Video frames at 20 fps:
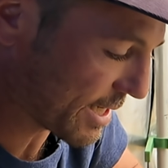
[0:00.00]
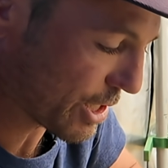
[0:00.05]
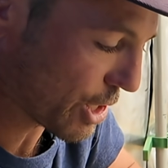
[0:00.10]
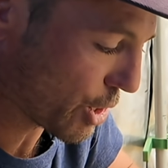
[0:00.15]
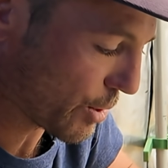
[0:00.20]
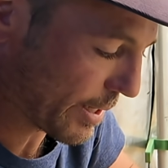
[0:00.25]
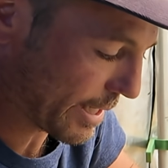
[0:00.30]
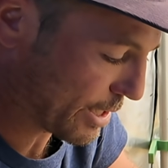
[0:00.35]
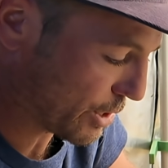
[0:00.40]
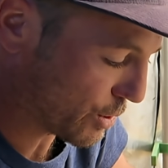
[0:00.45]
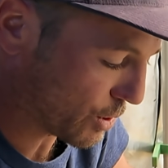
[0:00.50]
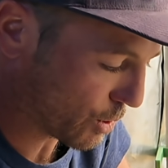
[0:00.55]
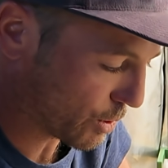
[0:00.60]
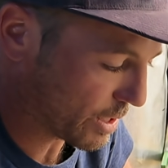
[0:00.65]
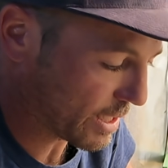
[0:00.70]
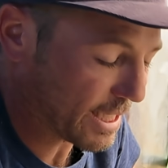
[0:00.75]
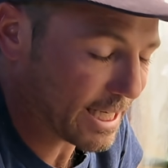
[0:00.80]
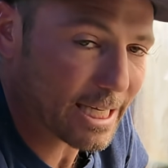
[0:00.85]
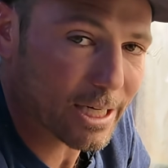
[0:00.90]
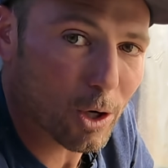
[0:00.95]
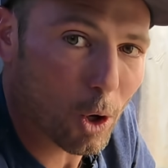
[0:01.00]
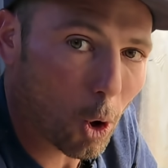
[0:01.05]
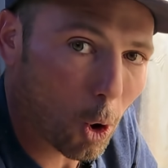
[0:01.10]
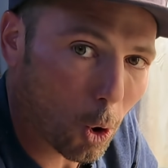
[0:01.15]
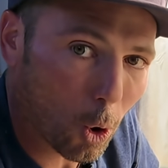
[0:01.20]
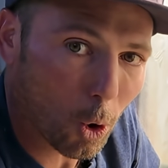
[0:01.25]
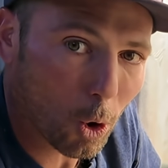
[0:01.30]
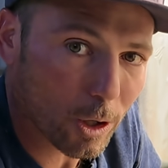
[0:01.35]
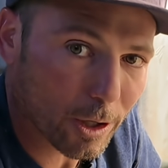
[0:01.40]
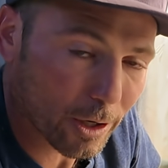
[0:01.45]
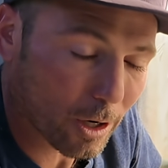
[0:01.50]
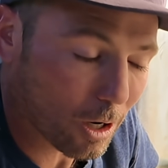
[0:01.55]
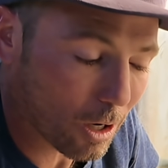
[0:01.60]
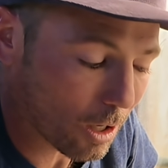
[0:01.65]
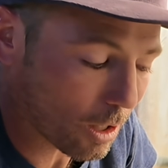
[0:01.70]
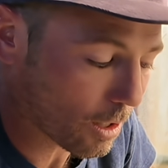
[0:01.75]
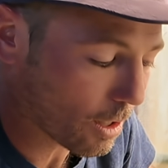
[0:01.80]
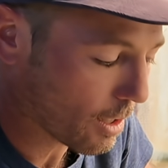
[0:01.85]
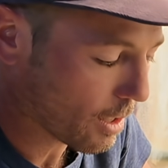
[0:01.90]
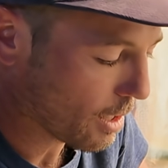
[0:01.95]
is gonna go in. You don't need a hole at
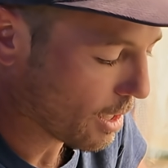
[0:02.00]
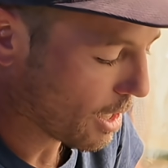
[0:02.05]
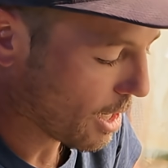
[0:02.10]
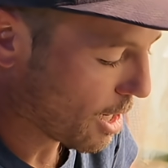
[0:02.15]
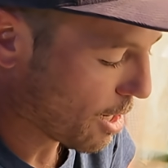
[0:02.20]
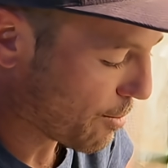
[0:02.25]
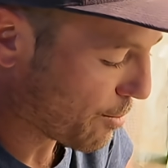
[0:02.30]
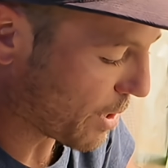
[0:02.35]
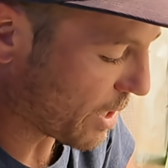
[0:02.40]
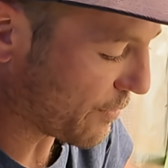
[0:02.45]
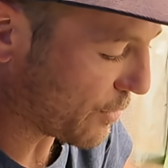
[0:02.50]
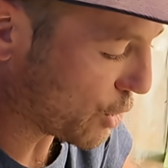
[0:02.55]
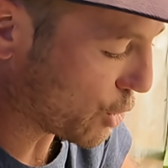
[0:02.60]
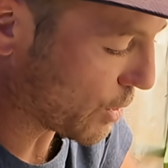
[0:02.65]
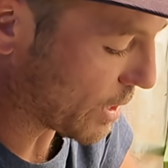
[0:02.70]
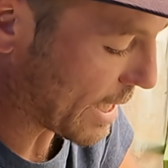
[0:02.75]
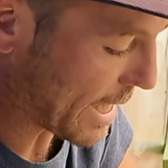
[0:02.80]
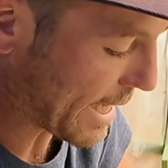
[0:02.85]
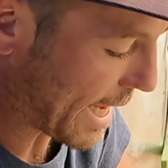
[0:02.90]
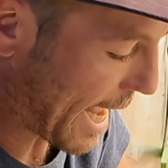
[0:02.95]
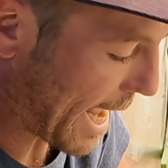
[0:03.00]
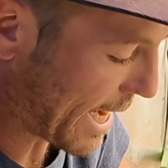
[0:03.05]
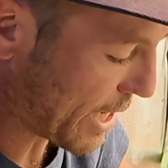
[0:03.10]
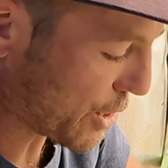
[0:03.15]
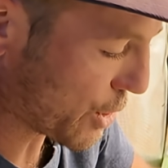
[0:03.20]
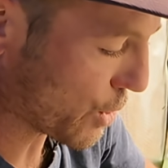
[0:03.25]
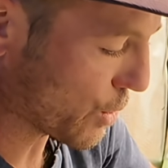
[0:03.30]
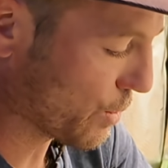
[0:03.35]
all. But if you do it like I